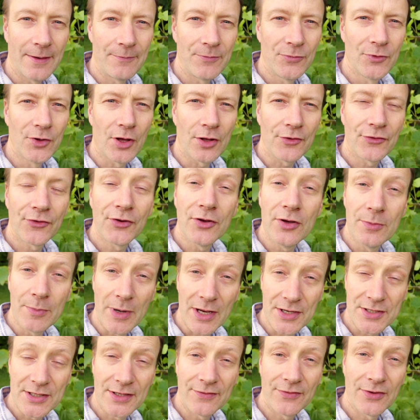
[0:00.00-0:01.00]
Not too
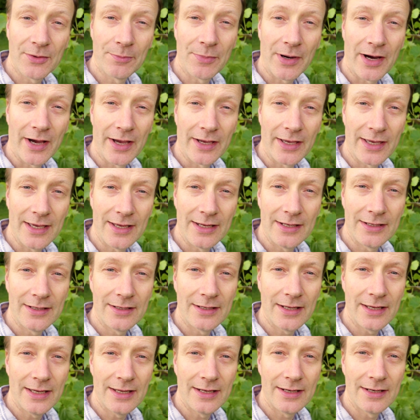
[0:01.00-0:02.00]
much if you're
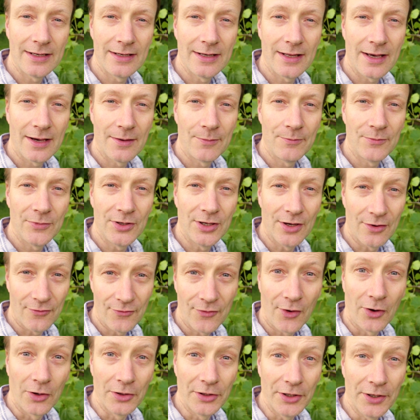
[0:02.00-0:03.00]
buying in
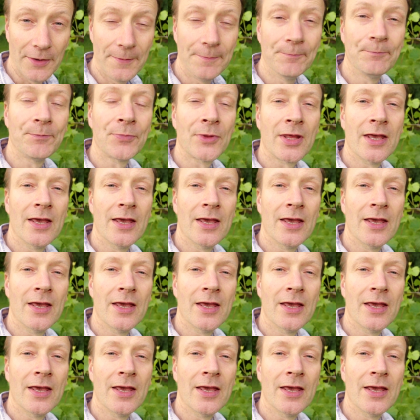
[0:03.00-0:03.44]
volume.